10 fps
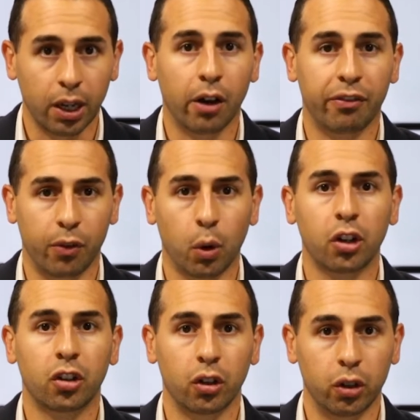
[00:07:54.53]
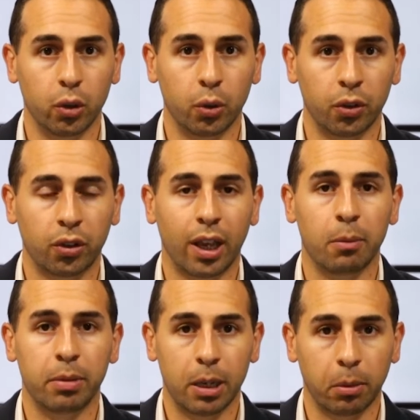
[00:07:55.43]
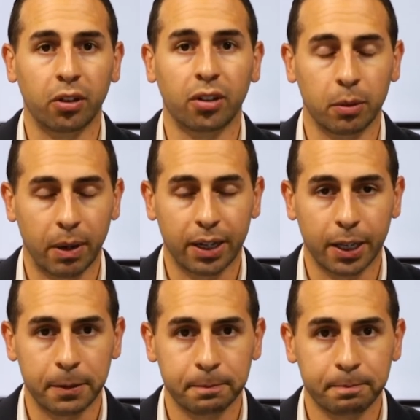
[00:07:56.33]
afford to lose and be able to sleep at night?